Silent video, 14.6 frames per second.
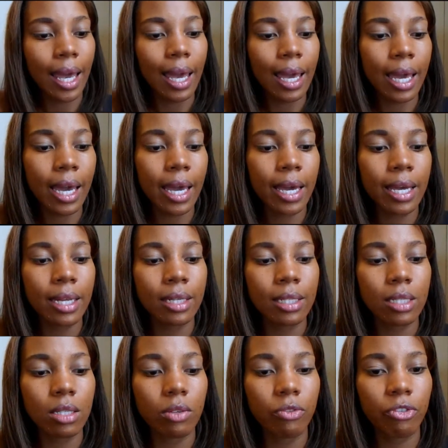
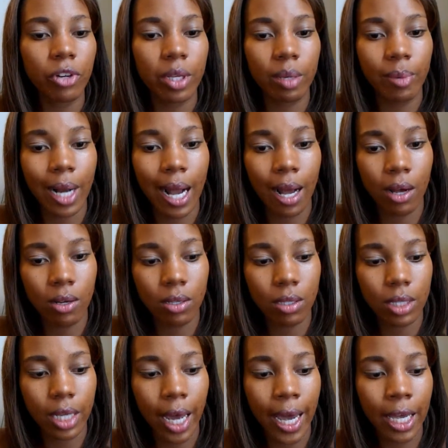And for the
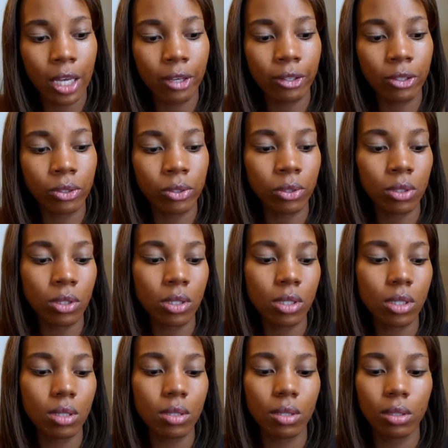brows, I
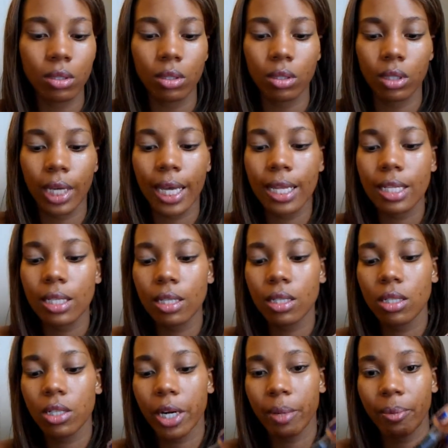use, okay, this is
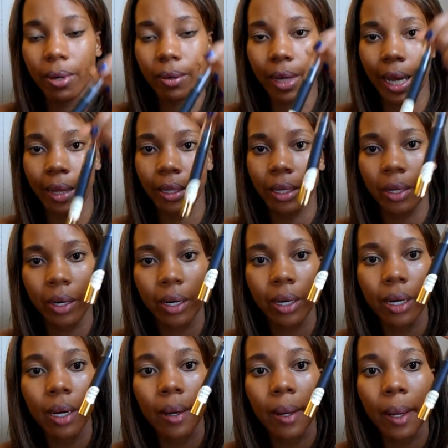a dark brown eyeliner,
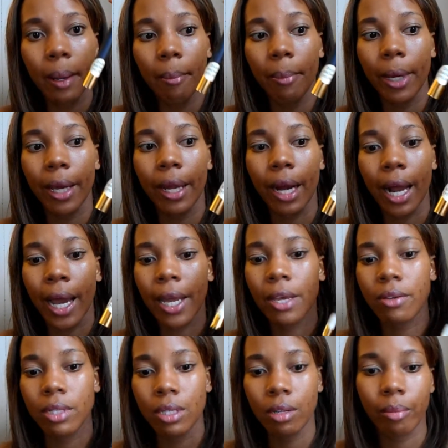but I
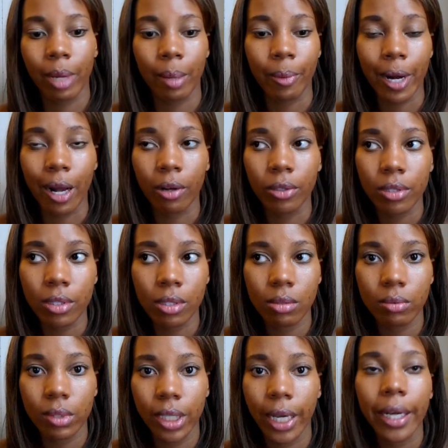use it on my brows
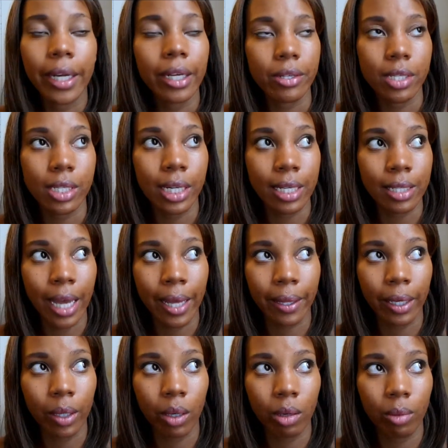and I use it as
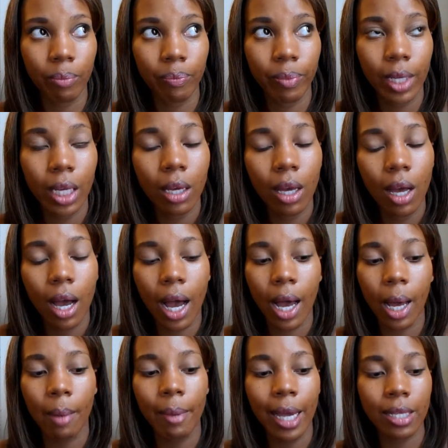eyeliner.
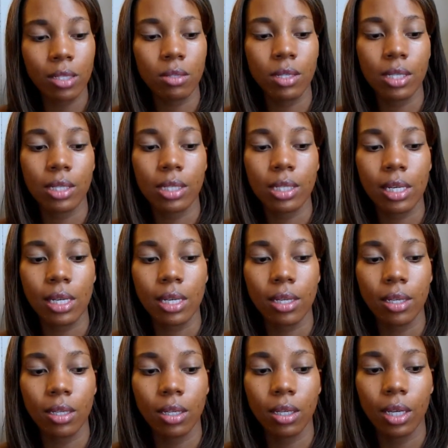As you can see,
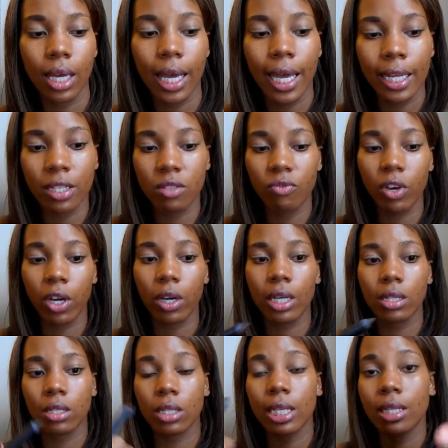
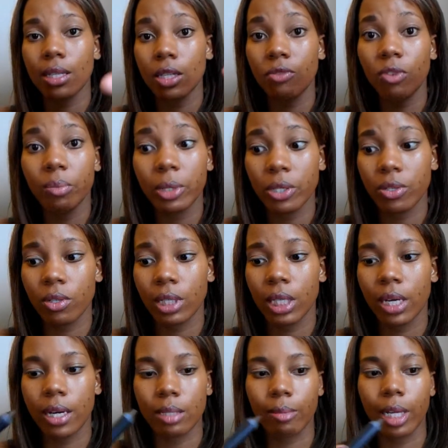this is from Erzulie
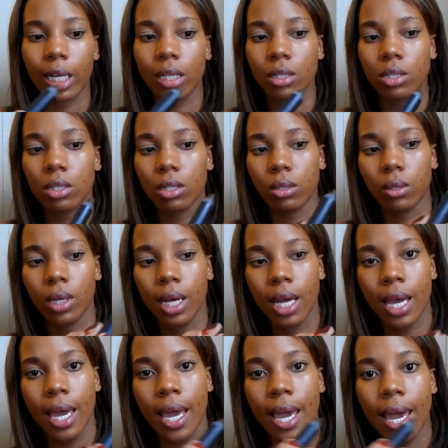Cosmetics too.
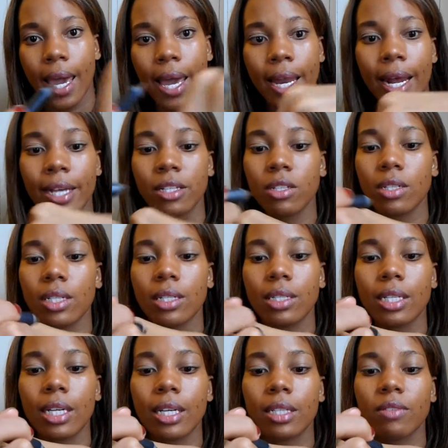And as you can
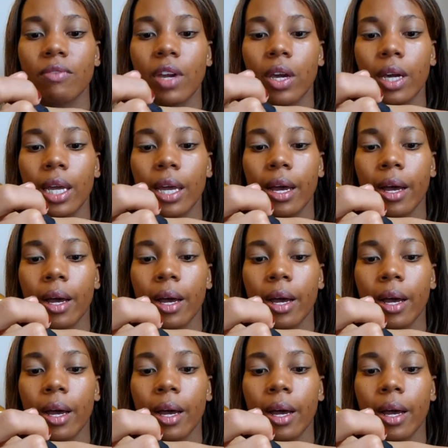see, it's very